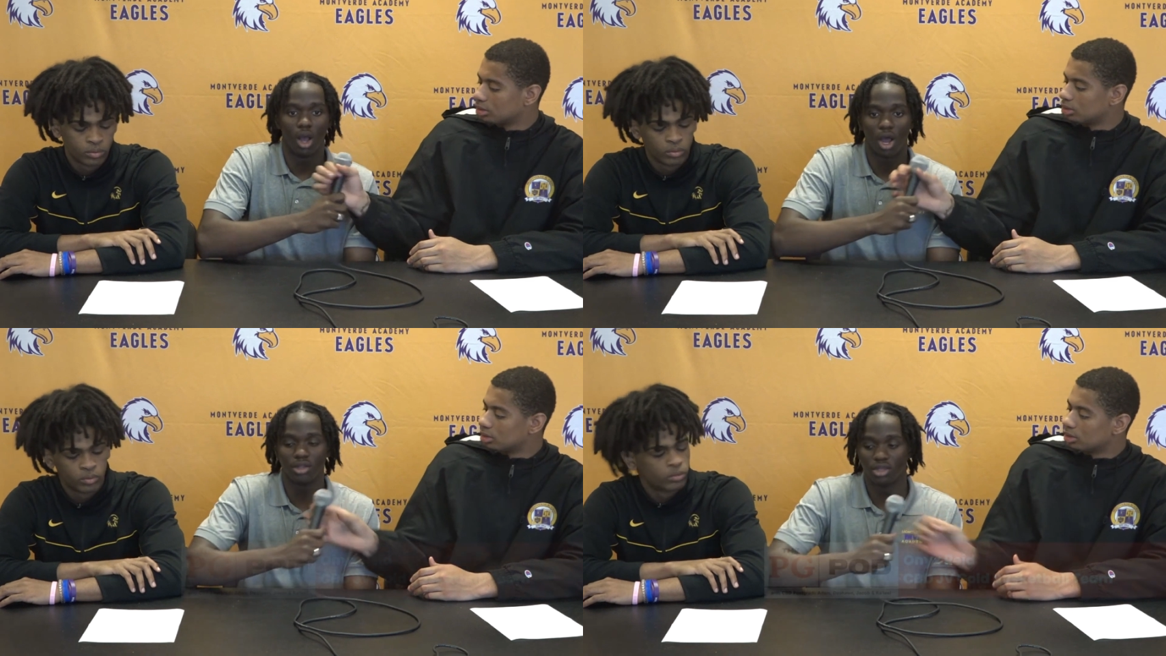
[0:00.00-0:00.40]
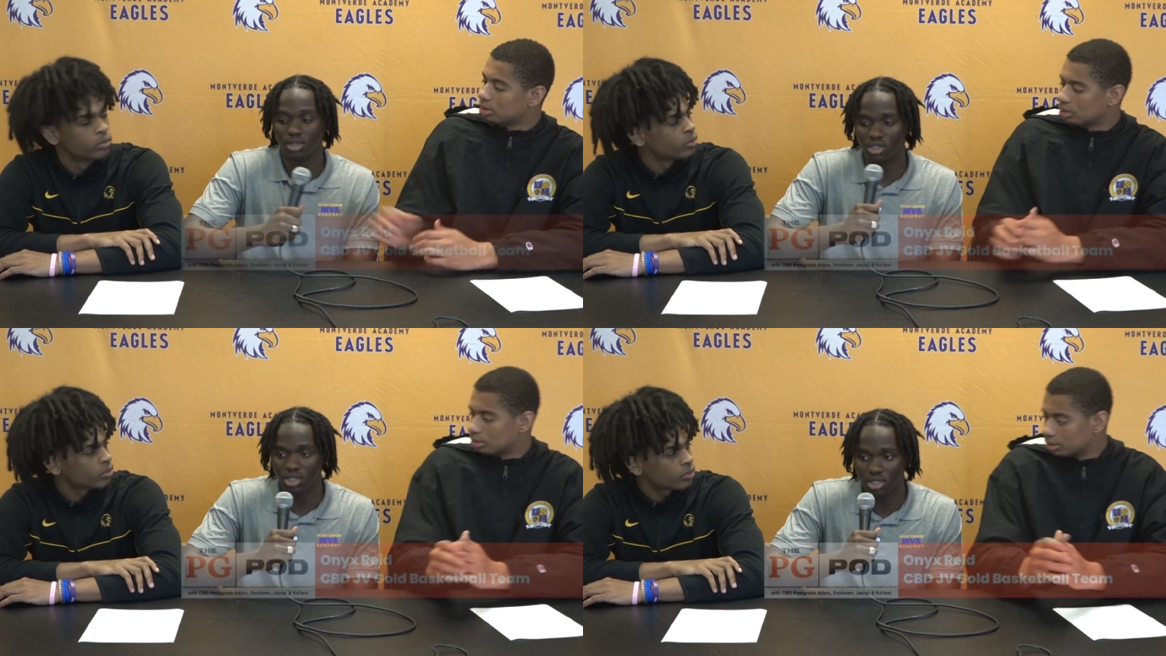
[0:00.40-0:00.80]
Speaker 1: I
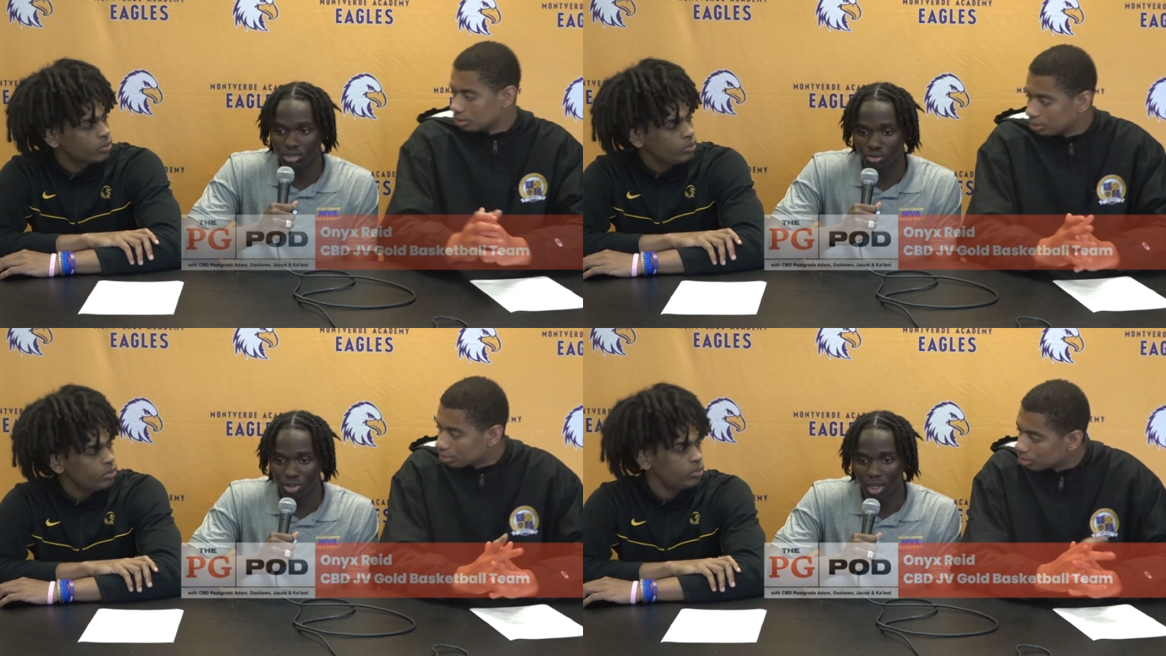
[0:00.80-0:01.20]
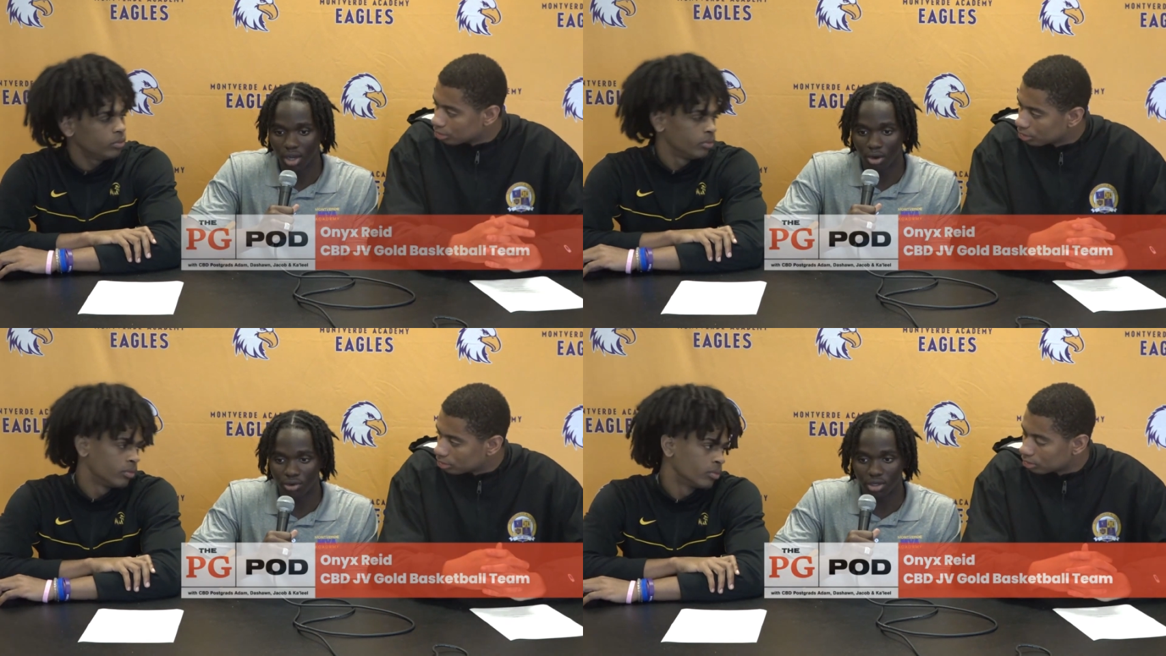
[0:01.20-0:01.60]
think the changes were
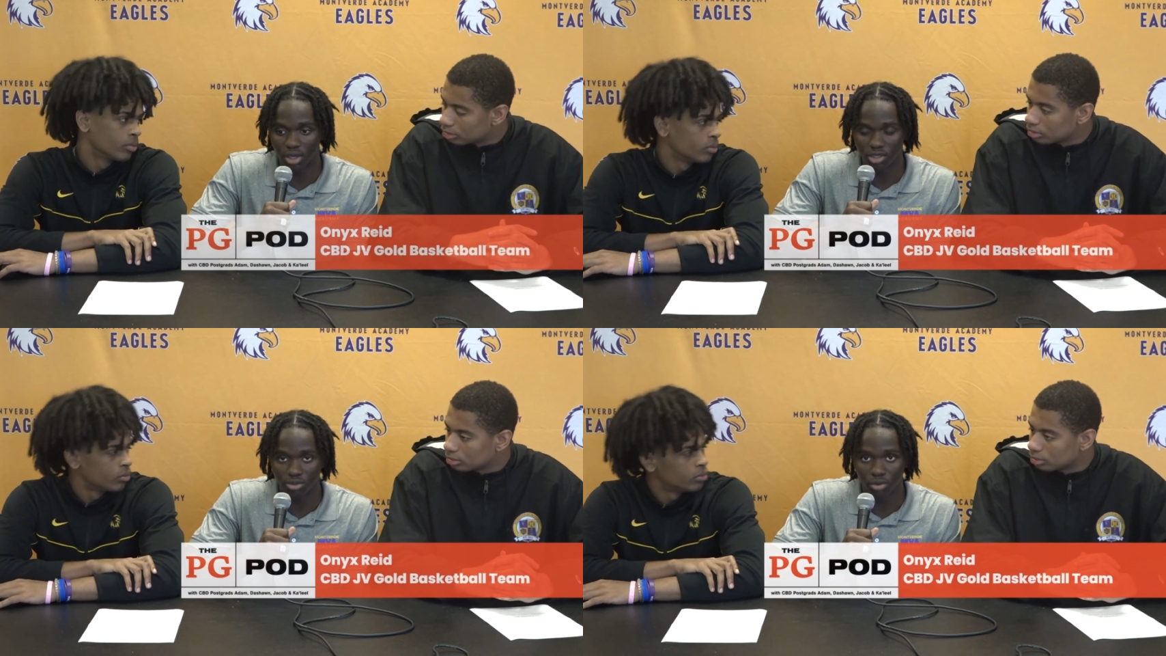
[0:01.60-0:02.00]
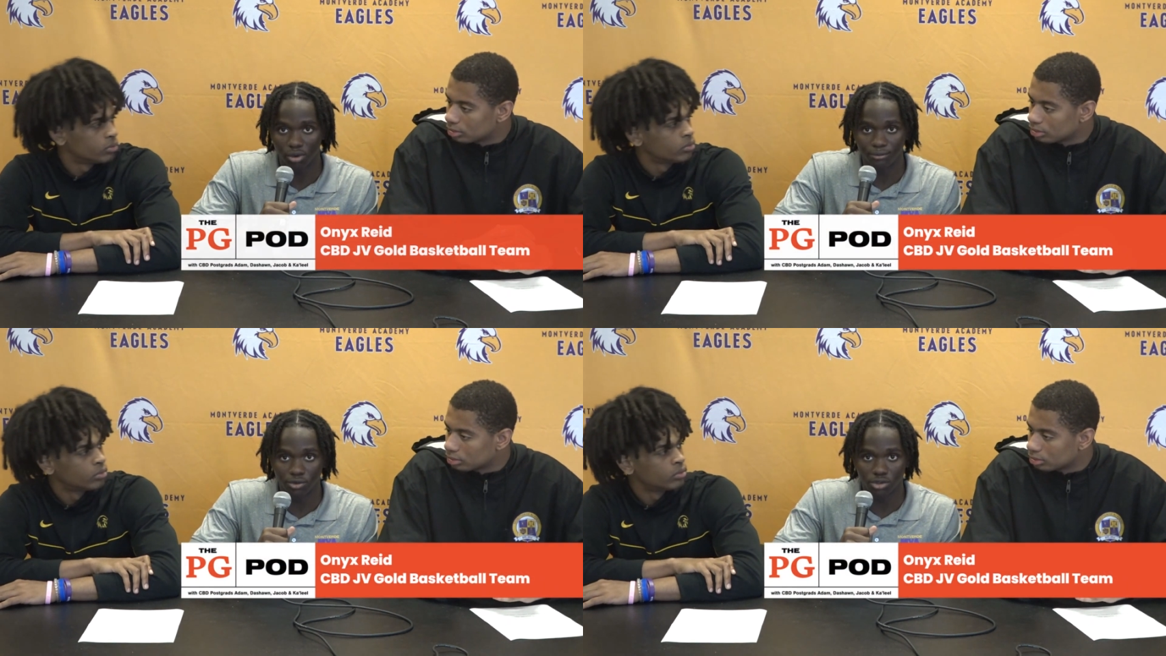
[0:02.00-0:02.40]
like our connection with
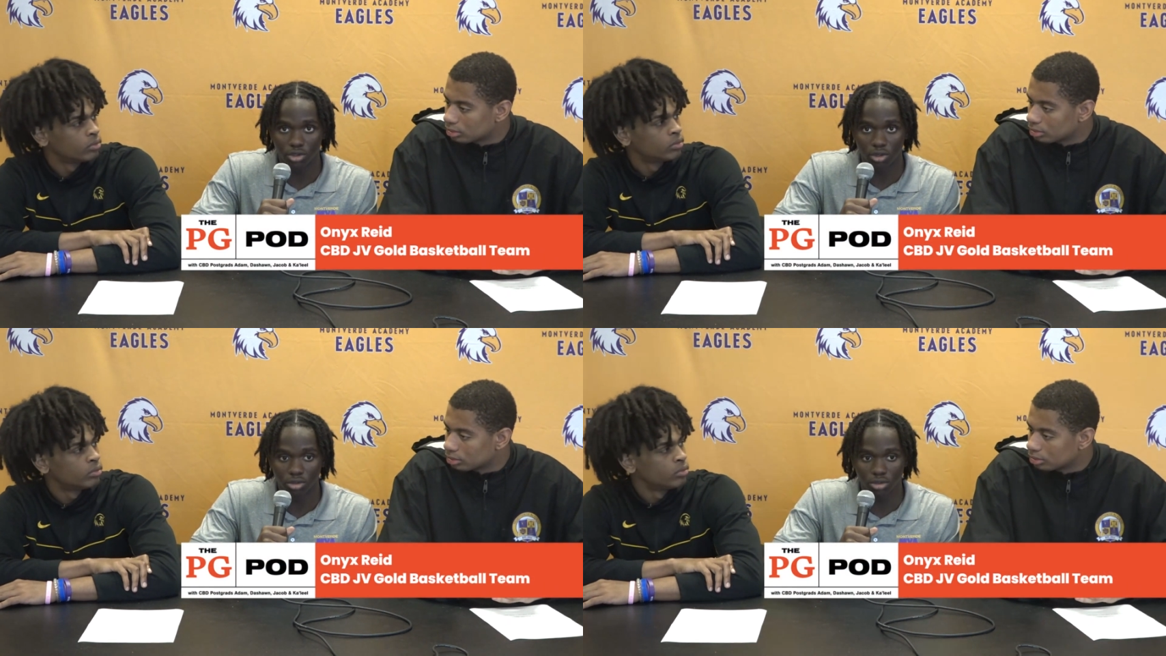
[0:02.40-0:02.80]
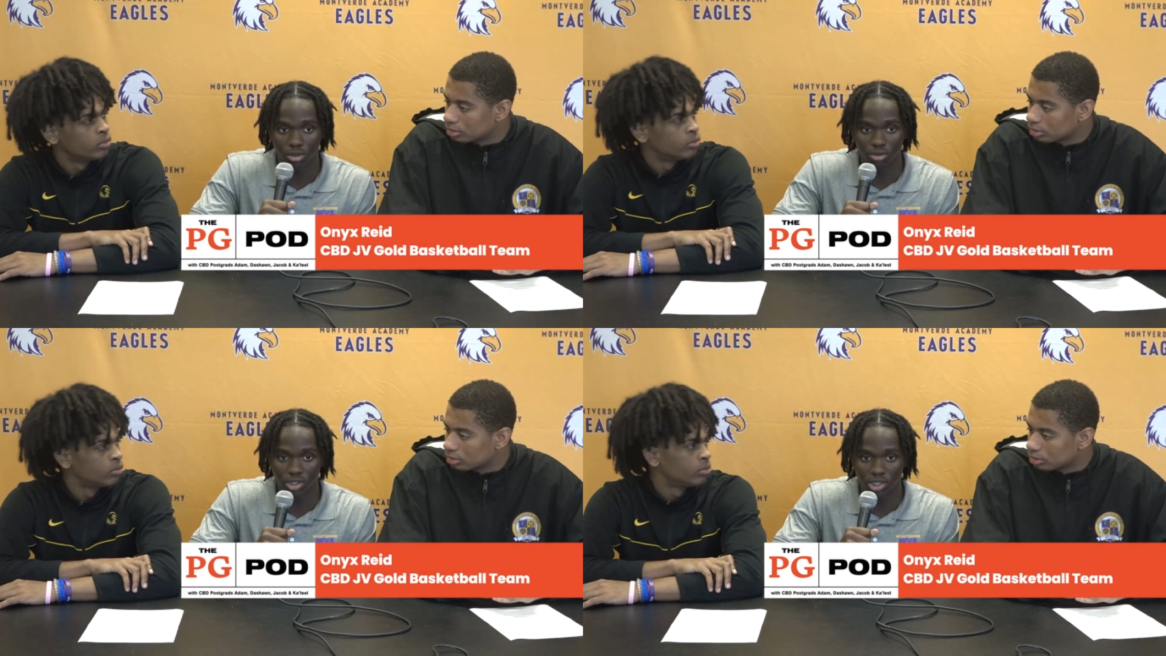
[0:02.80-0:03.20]
our first
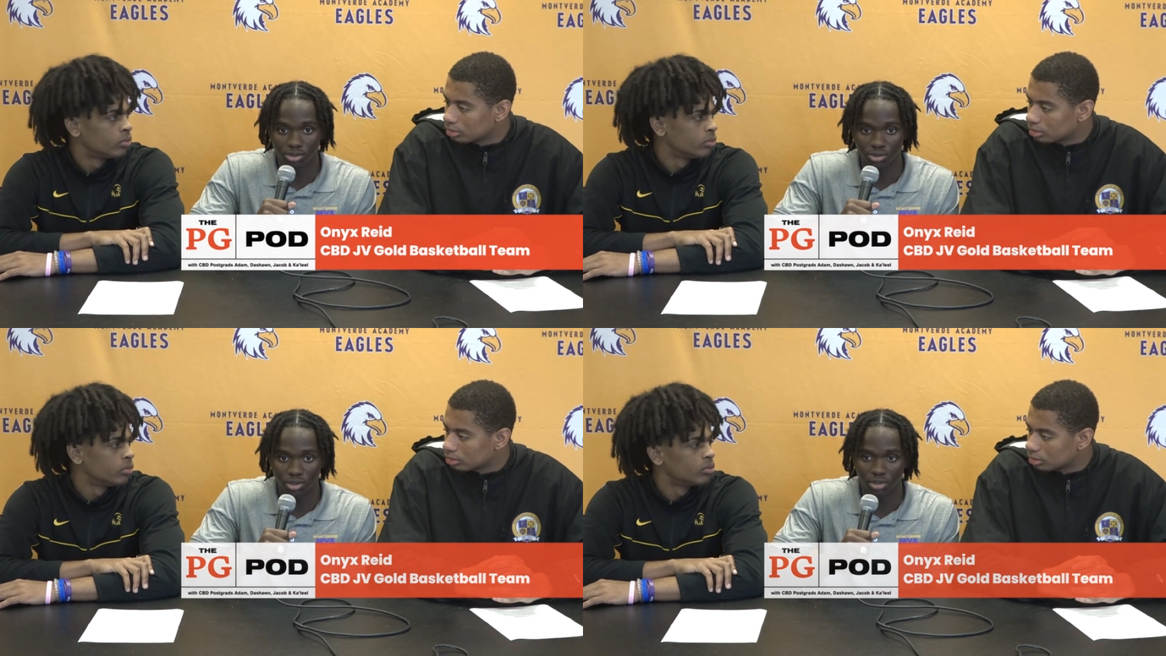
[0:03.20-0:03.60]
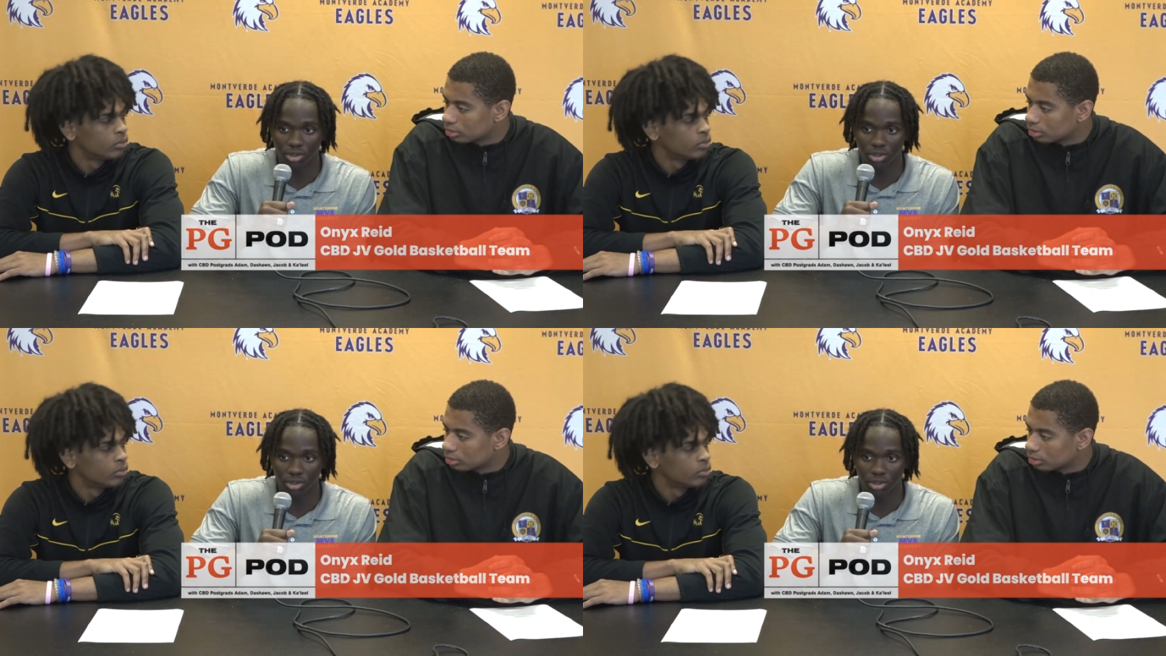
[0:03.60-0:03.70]
coach, Coach Adrian.